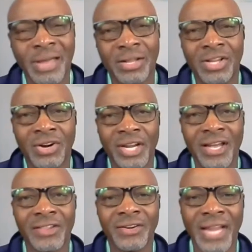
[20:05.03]
about
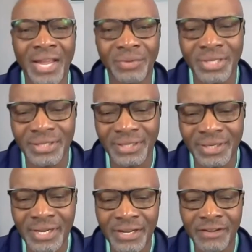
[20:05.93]
learning other languages.
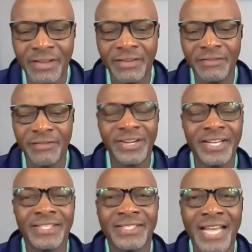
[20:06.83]

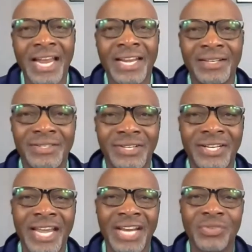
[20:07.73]
very excited to
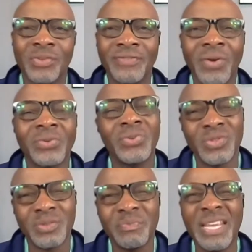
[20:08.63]
engage with folks
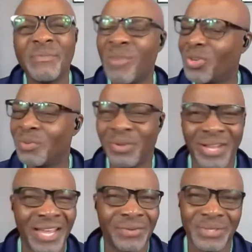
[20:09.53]
who speak
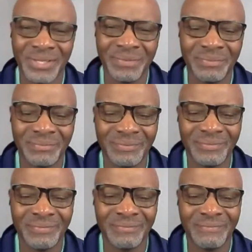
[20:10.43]
multiple languages.
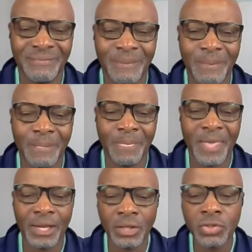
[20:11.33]

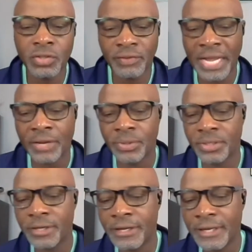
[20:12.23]
Inclusive
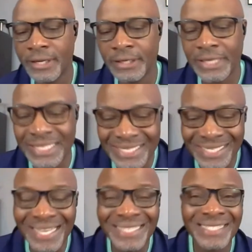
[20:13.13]
language,
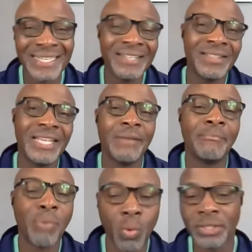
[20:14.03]
discussing the
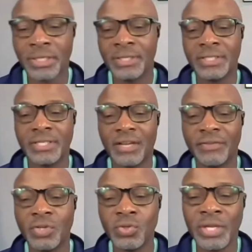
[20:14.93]
importance
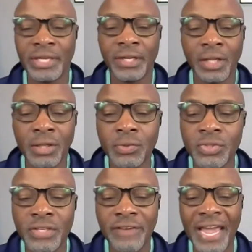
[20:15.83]
of using
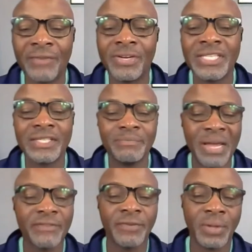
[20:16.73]
inclusive and
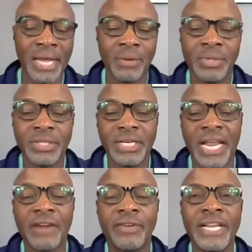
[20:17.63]
respectful language
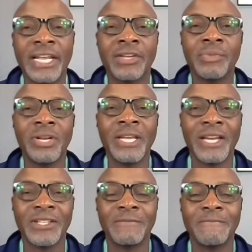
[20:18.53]
in everyday
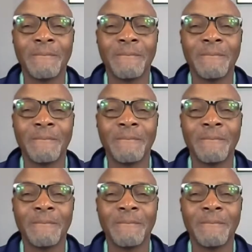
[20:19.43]
communication.